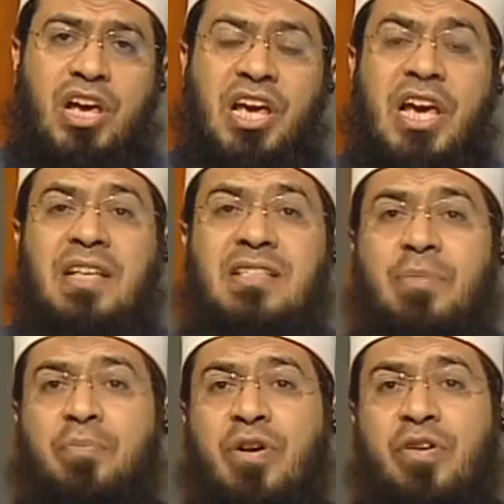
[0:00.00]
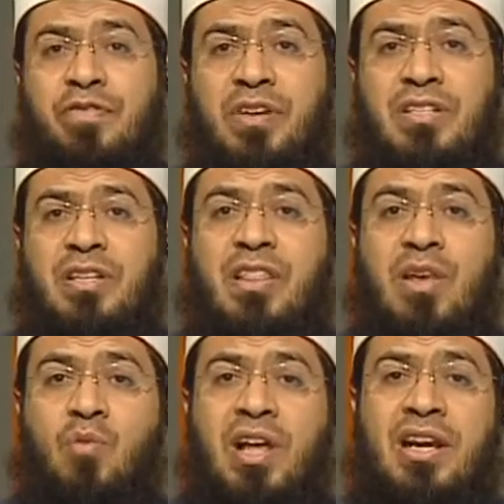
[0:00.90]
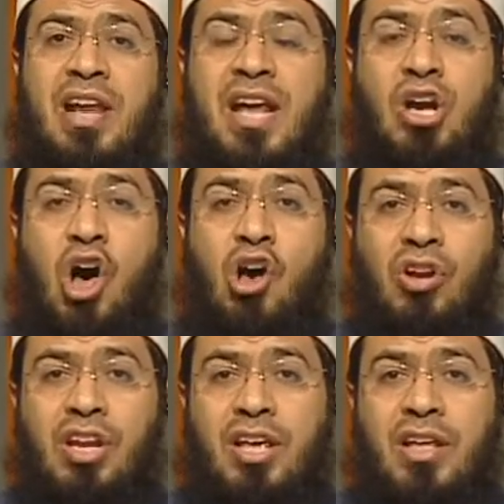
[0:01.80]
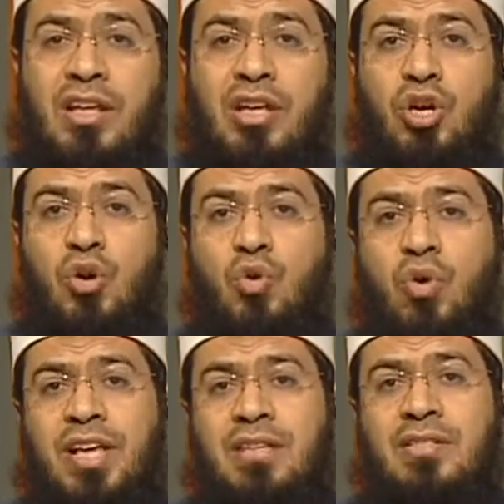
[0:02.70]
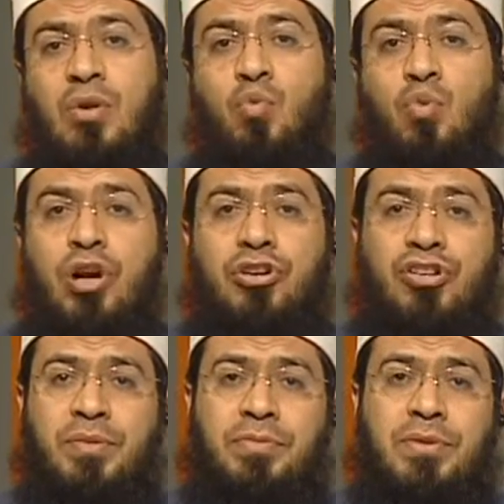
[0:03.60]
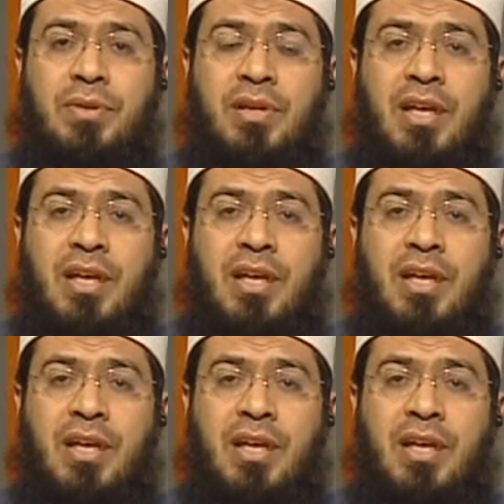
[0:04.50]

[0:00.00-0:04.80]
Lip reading: He is the perfect, the one and only, who is worshipped.